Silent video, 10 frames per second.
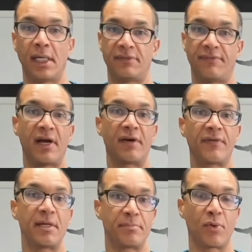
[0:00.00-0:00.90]
It's very,
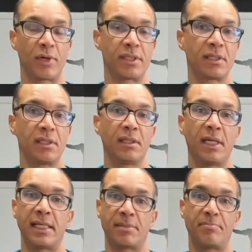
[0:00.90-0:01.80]
very important.
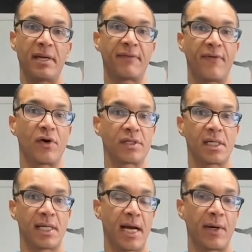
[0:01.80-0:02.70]
And it's a big focus
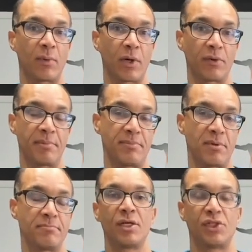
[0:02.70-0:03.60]
on how I work with
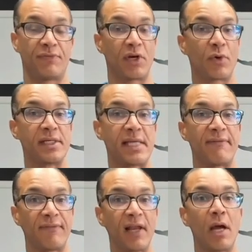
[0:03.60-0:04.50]
people. So you have to increase that
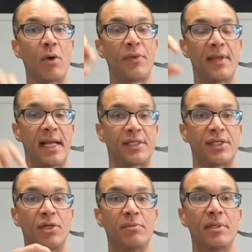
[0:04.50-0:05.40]
flow within that
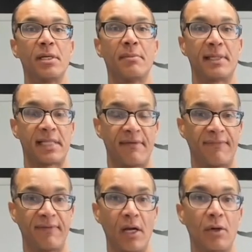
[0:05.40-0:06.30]
tube, because that
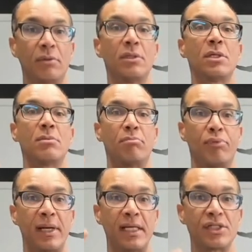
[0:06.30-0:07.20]
flow
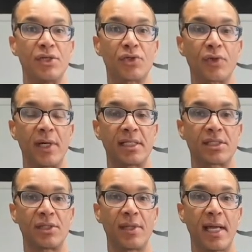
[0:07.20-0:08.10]
brings nutrients
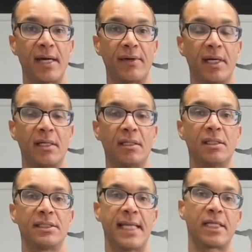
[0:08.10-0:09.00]
to that area,
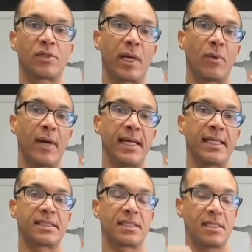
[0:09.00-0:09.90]
takes away
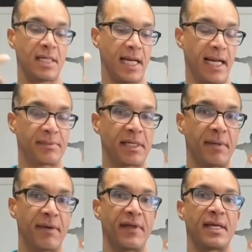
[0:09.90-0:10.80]
waste, and helps keep
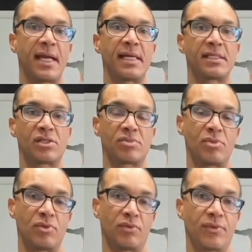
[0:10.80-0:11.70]
everything nice and
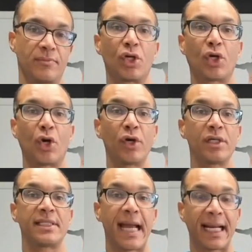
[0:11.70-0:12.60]
smooth.
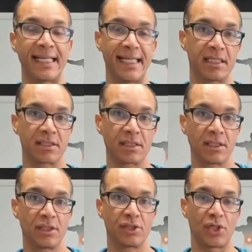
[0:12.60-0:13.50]
Current techniques
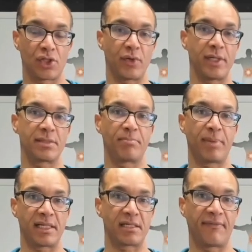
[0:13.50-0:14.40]
to treat
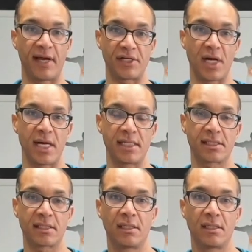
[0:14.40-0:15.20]
plantar fasciitis